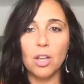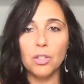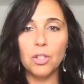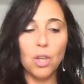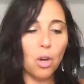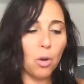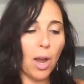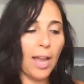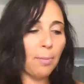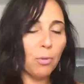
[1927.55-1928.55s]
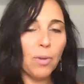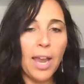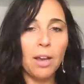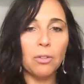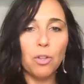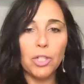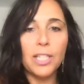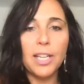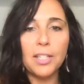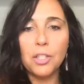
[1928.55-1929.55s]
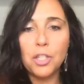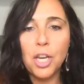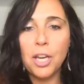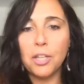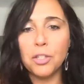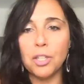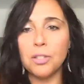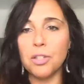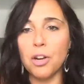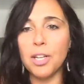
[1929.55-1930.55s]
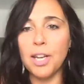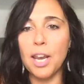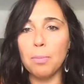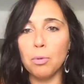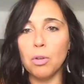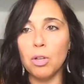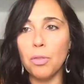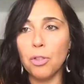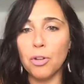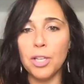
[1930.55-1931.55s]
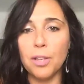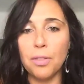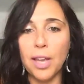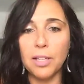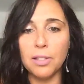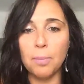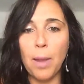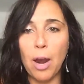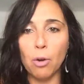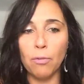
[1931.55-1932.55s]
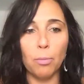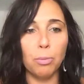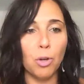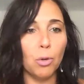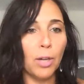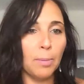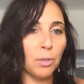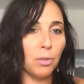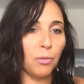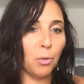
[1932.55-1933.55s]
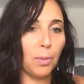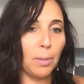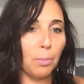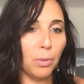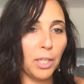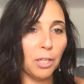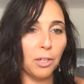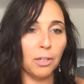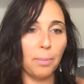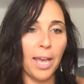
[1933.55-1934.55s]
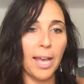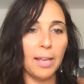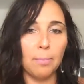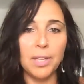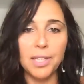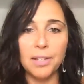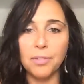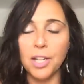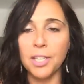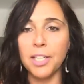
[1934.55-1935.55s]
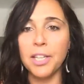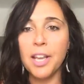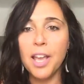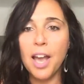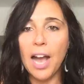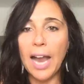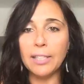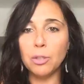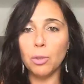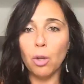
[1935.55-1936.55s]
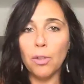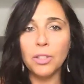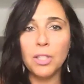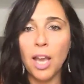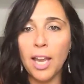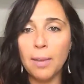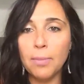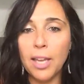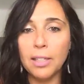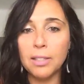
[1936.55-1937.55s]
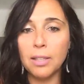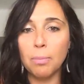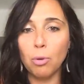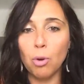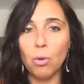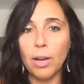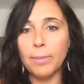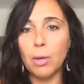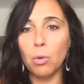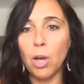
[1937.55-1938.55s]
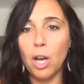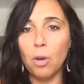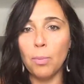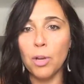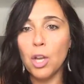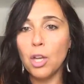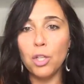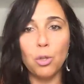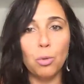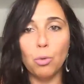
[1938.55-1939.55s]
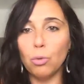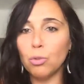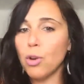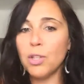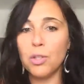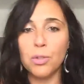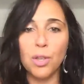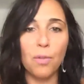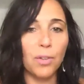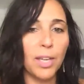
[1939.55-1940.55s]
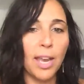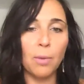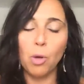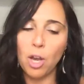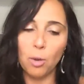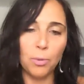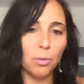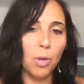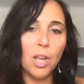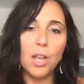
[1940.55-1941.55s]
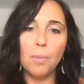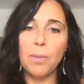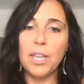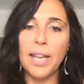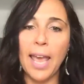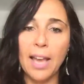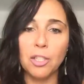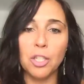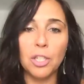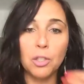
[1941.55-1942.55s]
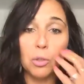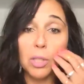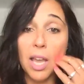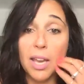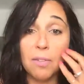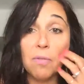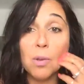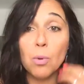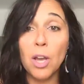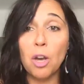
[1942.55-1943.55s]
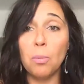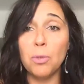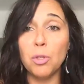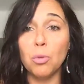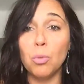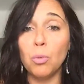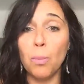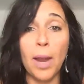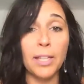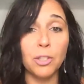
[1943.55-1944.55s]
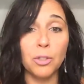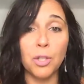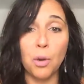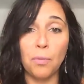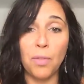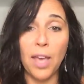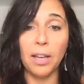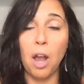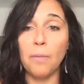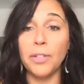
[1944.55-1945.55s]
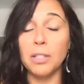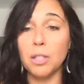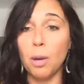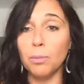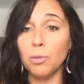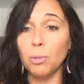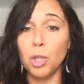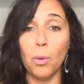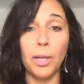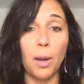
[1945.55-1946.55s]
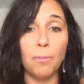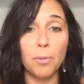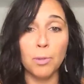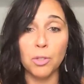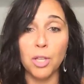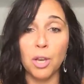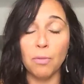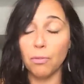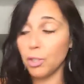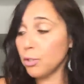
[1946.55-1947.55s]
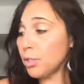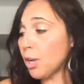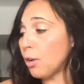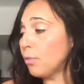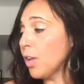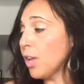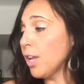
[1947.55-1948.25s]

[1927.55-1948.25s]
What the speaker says: So I'm around. 30 Days to Change is starting April 30th. That is a powerful program. There's a few people here. Pat and Mindy have done it. I do it all the time. That is a program that will help you trust yourself again, will help you be in action in your life. It will help you remind yourself that confidence comes from showing up for yourself.